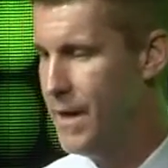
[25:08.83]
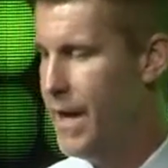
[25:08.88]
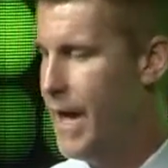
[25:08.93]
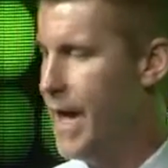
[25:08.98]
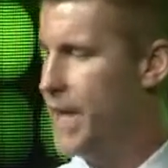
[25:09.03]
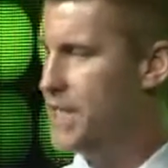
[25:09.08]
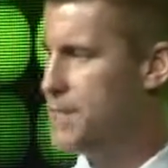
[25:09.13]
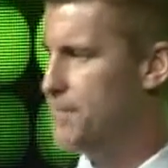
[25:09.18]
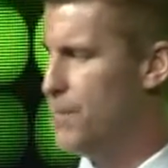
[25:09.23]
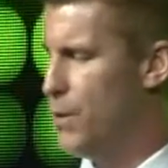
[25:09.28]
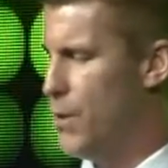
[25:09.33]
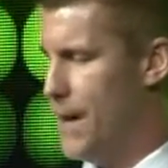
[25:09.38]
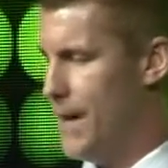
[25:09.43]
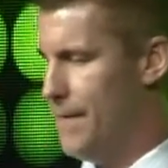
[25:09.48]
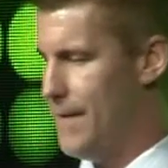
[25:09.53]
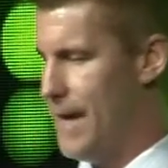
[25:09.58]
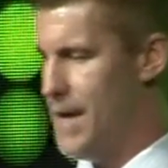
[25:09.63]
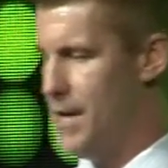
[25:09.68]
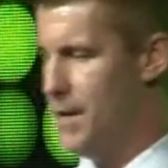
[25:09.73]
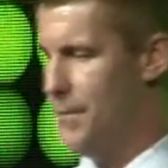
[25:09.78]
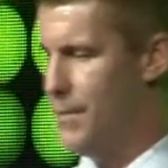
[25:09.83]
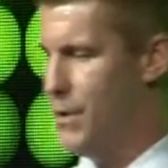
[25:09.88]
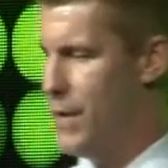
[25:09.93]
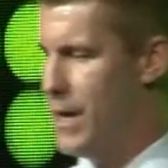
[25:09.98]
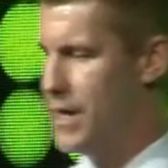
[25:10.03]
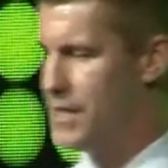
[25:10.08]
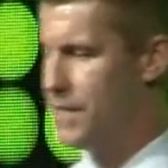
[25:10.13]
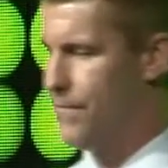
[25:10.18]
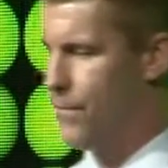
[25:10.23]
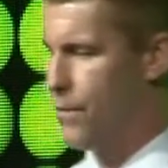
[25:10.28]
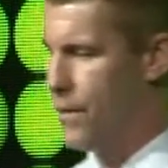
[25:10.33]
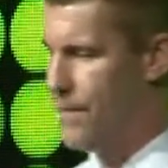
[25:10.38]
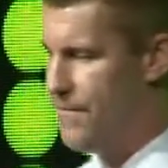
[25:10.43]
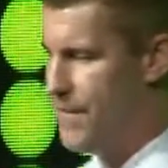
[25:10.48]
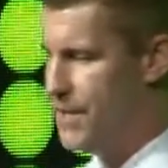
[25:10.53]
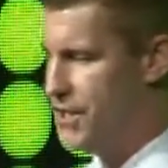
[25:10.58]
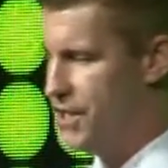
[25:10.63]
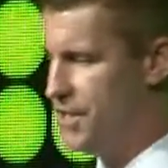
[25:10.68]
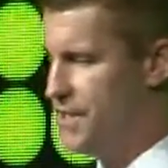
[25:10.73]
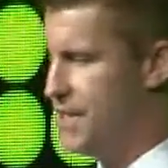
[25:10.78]
exploit AWS for
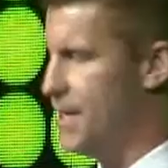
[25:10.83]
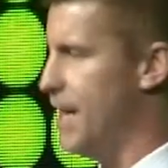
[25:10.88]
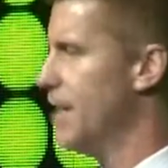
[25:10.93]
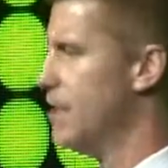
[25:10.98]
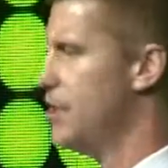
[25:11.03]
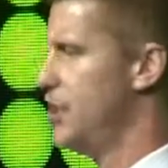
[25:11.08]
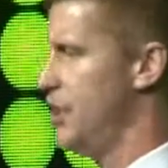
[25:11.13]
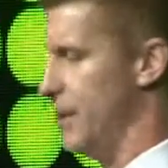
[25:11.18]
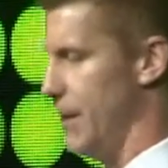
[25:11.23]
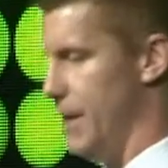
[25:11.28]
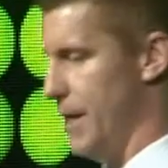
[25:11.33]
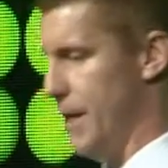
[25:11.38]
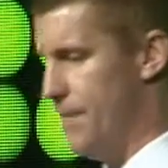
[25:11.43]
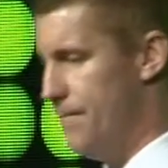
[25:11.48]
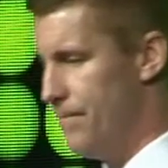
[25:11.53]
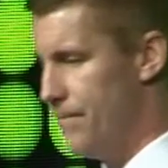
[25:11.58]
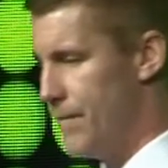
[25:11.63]
efficiency and agility,